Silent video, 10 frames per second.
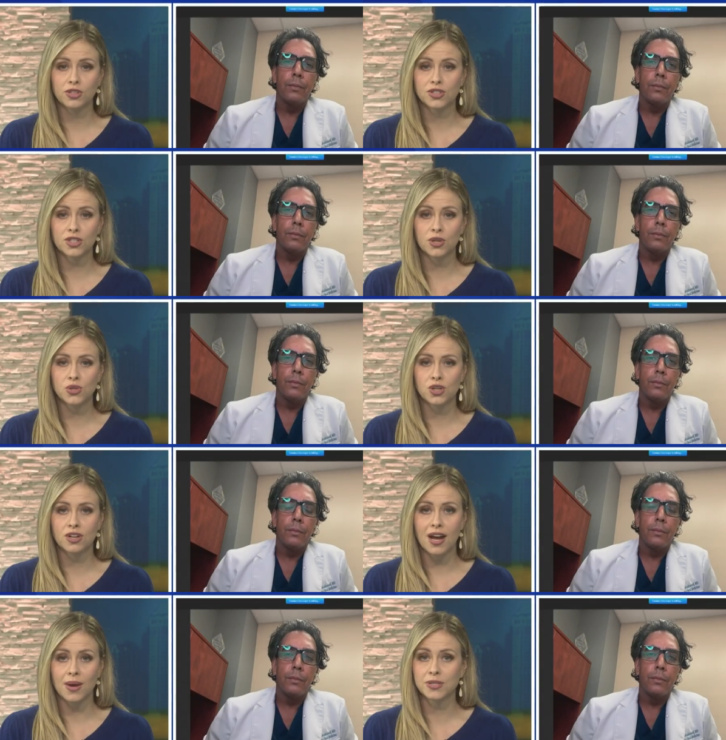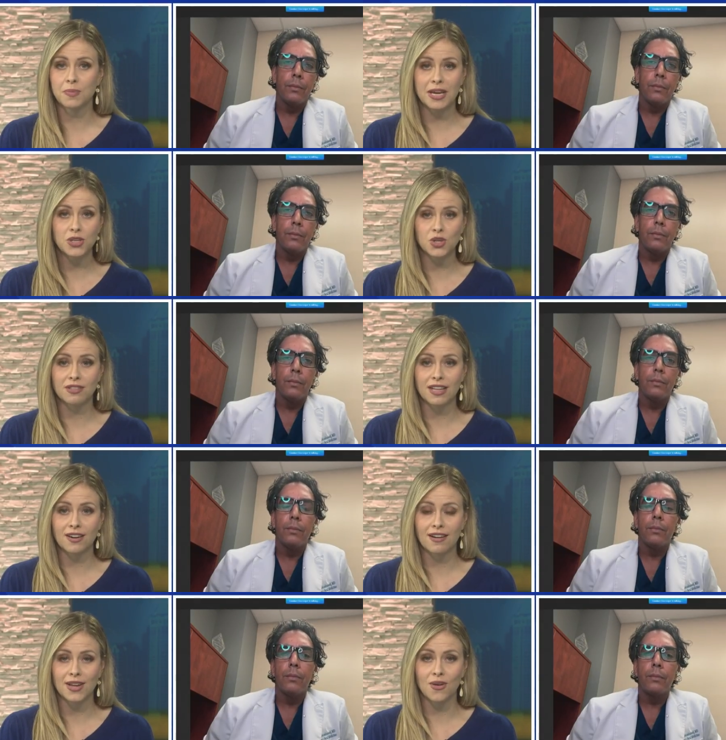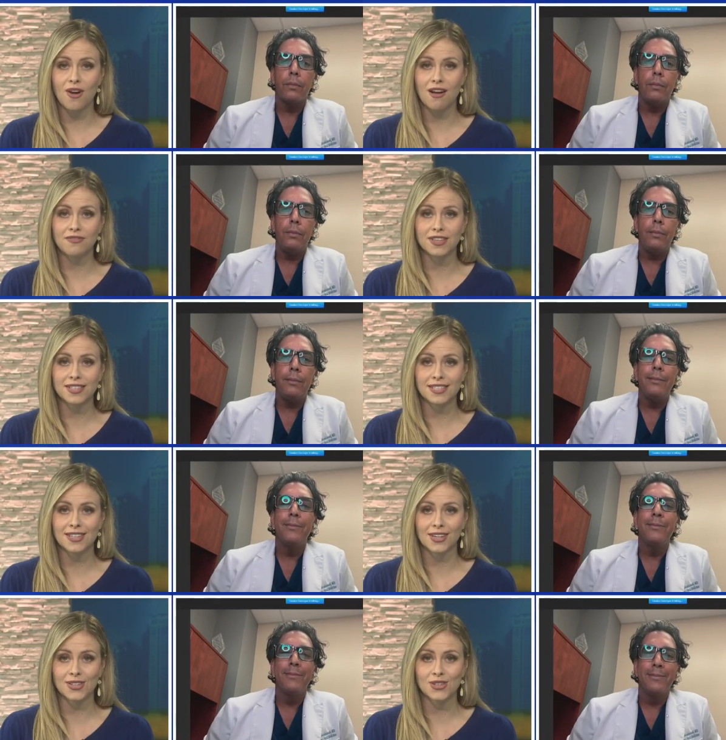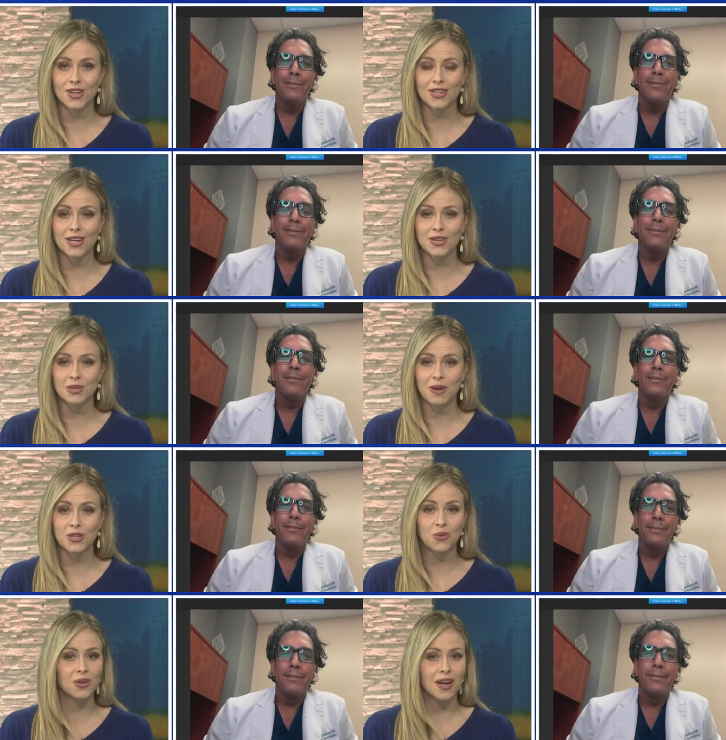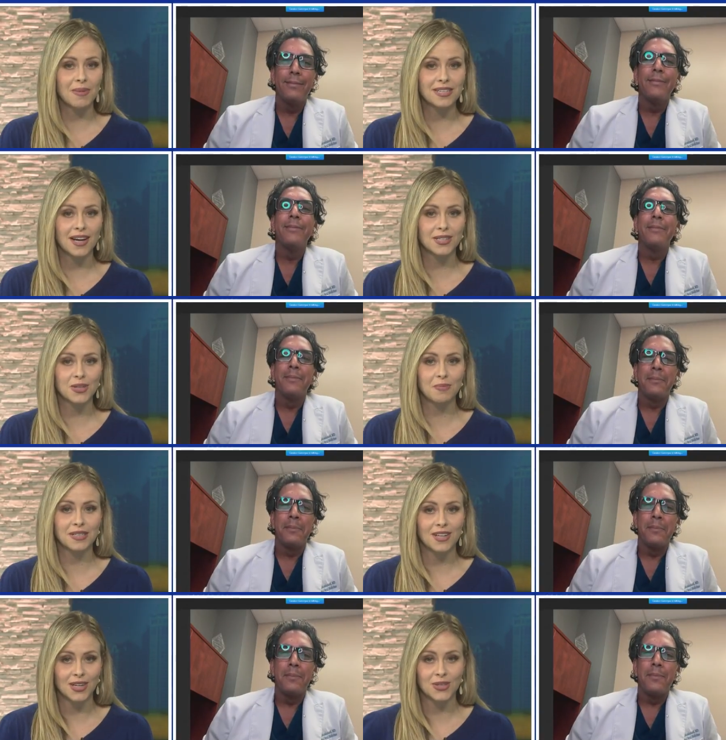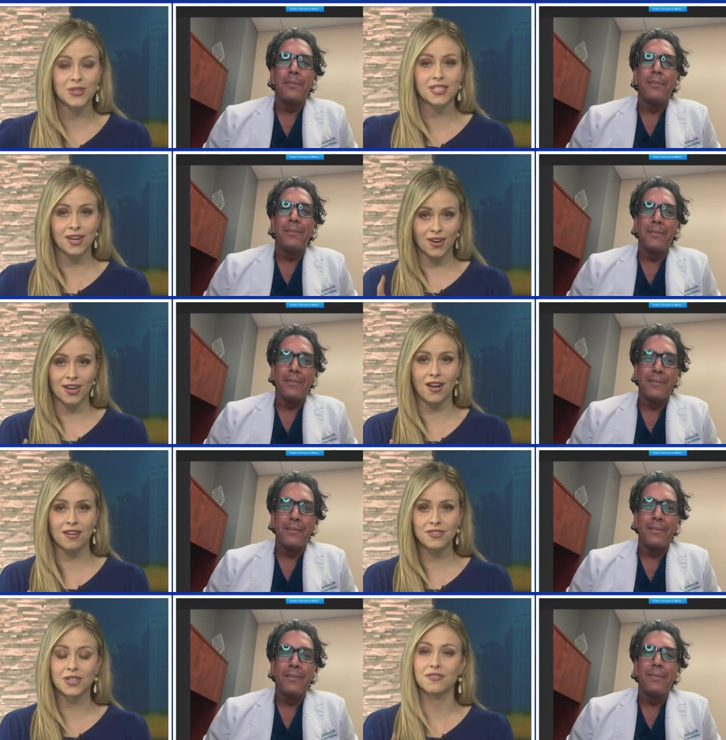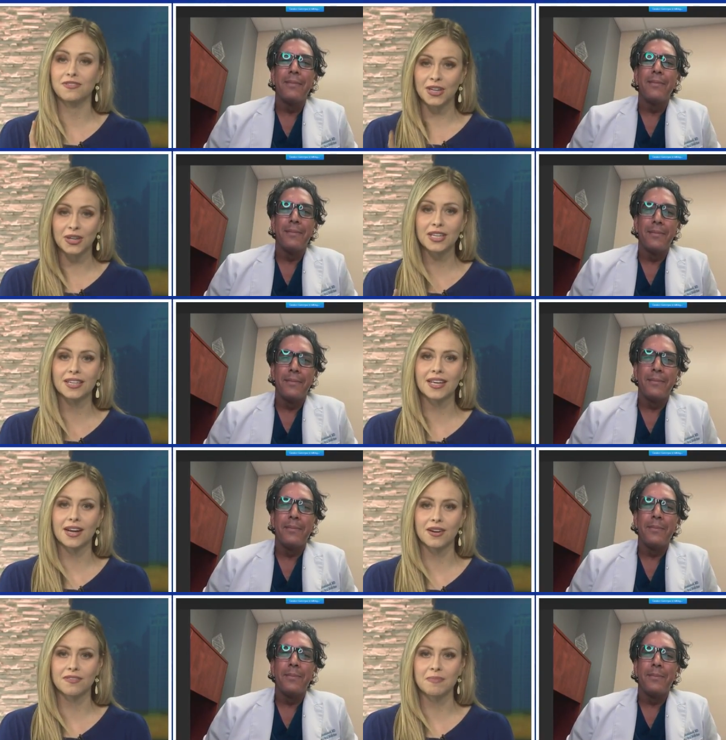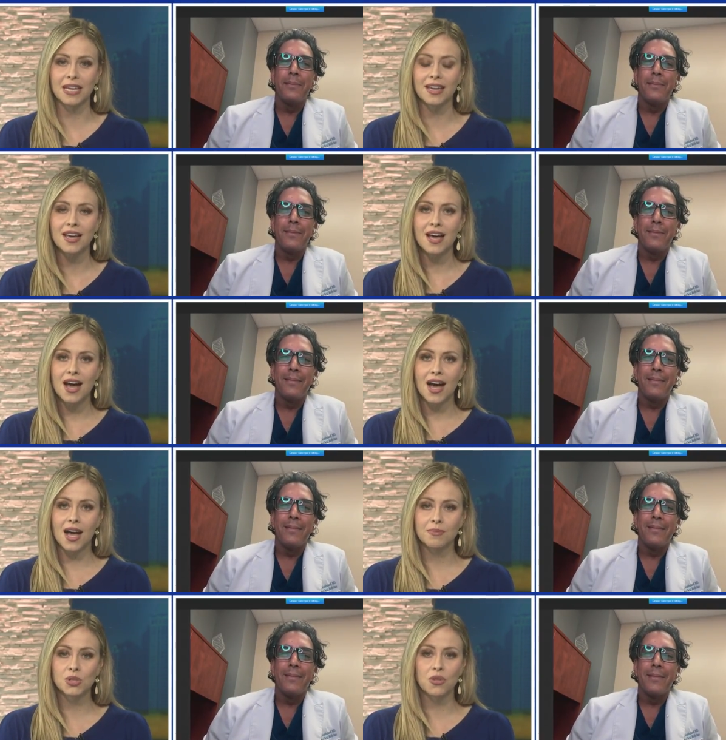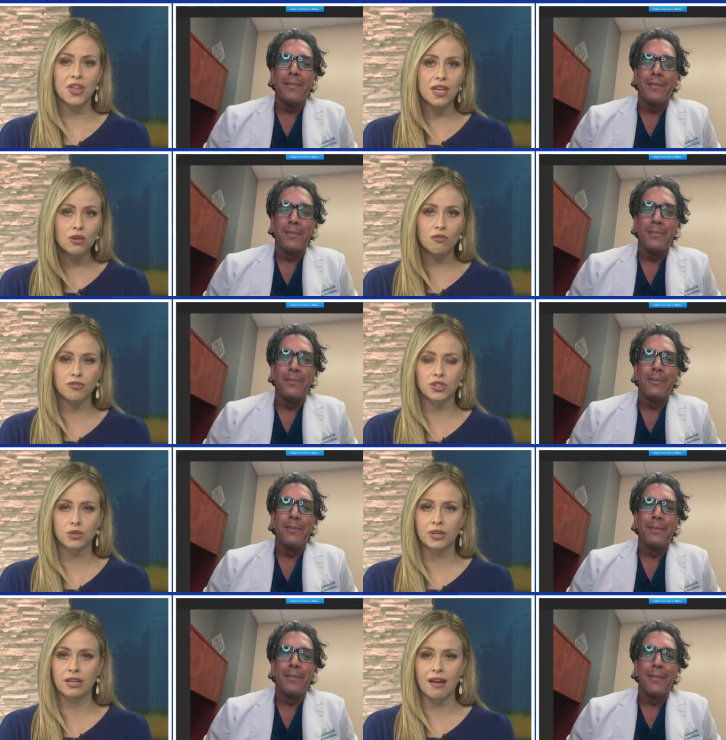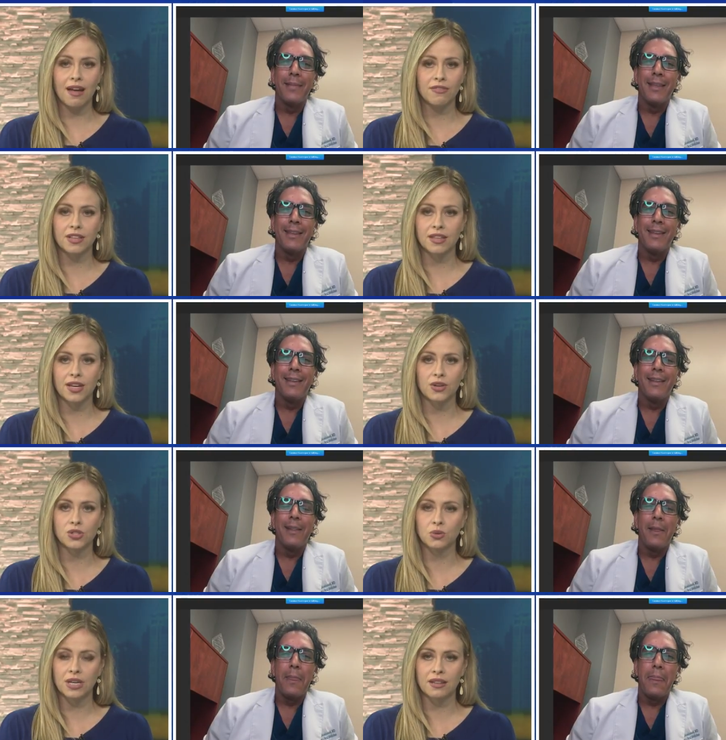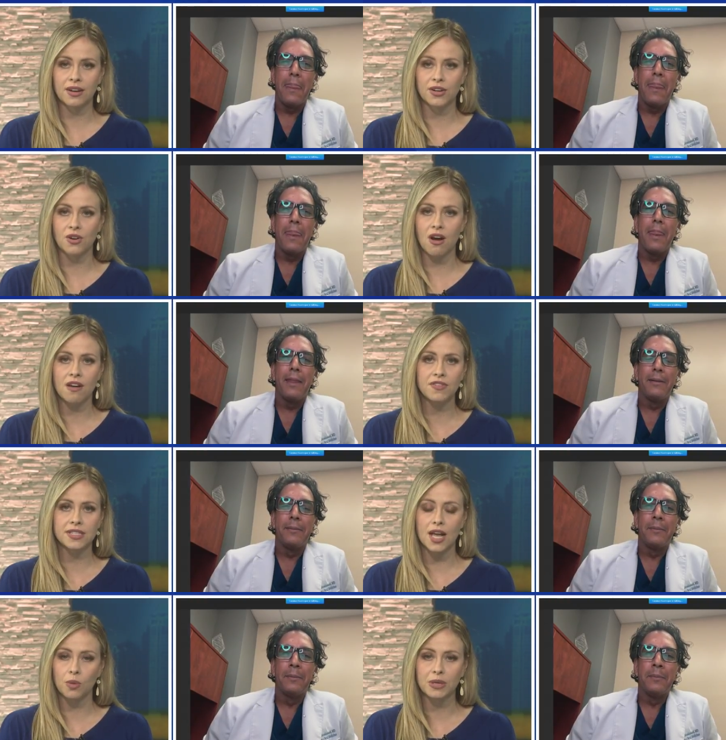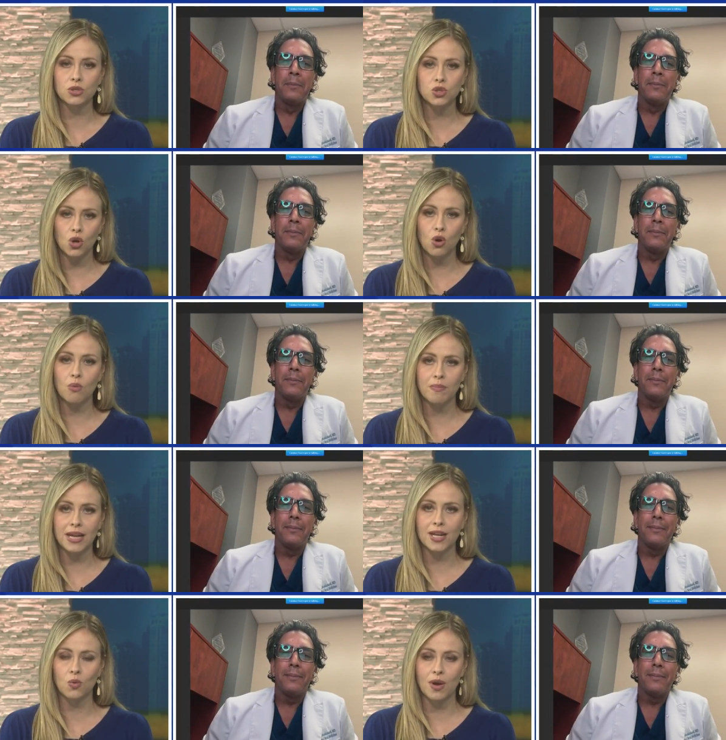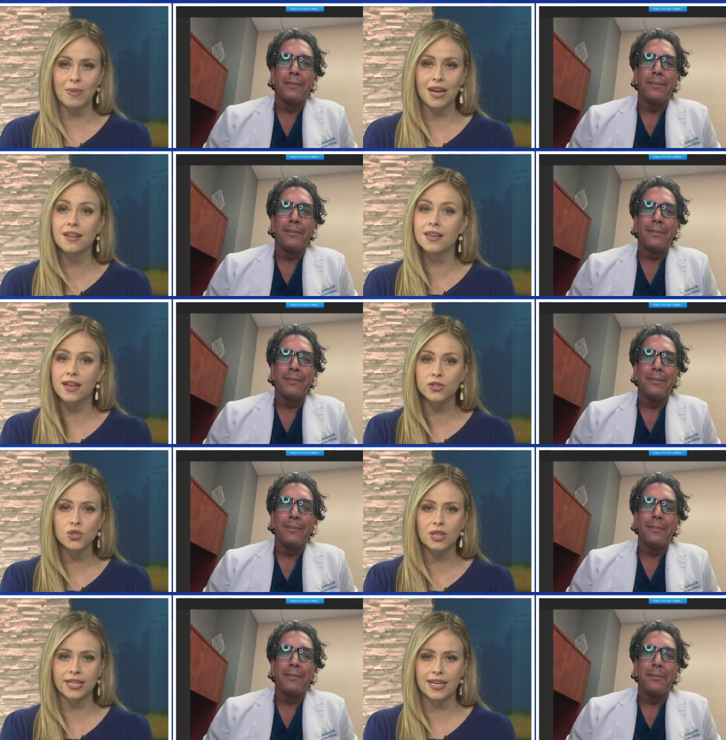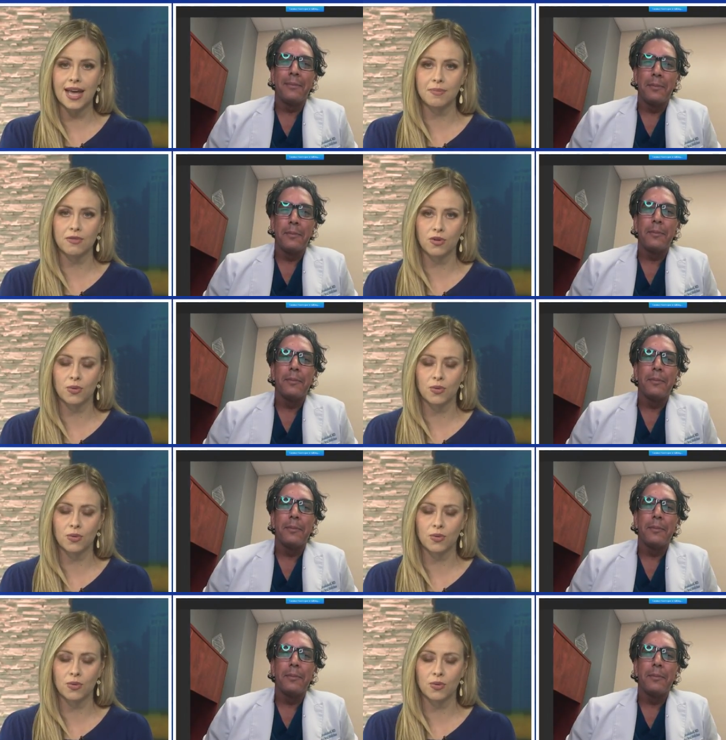Speaker 1: disclosure, I was a patient there at your office, Dr. Sean Daneshmand. You were not my doctor, but Dr. Starikoff took very good care of me. Uh, so thank you for doing everything that you're doing there in your office, helping so many women. Anything else you'd like to add before